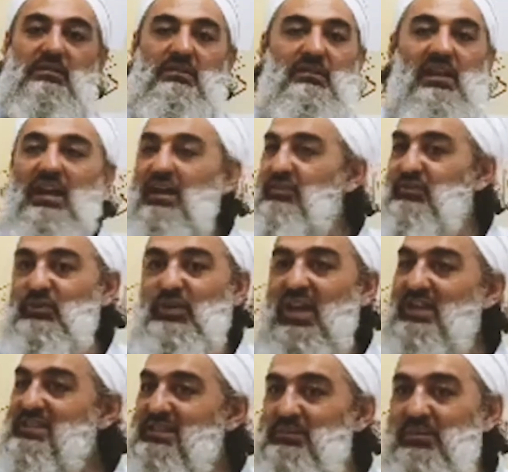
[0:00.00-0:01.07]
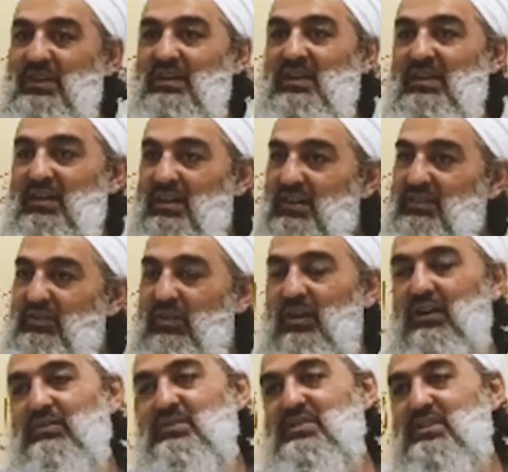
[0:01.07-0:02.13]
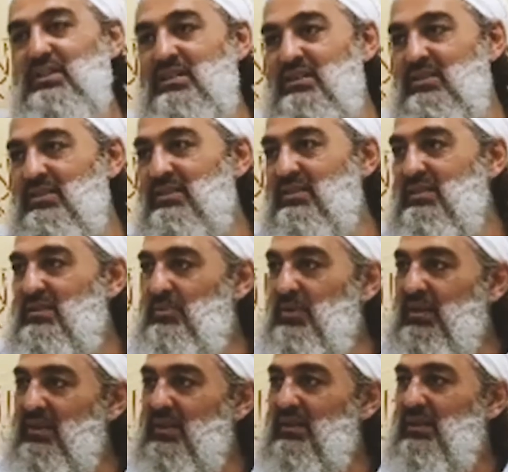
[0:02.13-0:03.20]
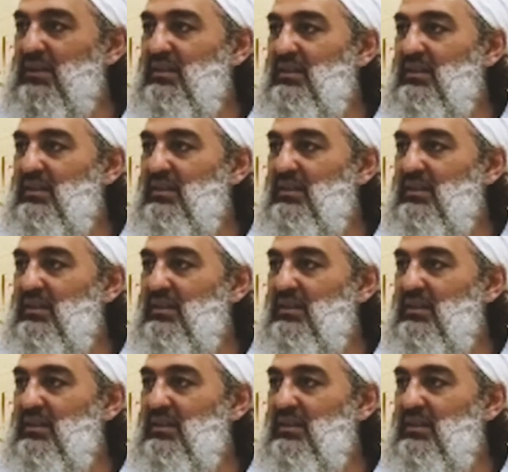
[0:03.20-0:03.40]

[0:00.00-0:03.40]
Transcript: It has to be 5, 6, depending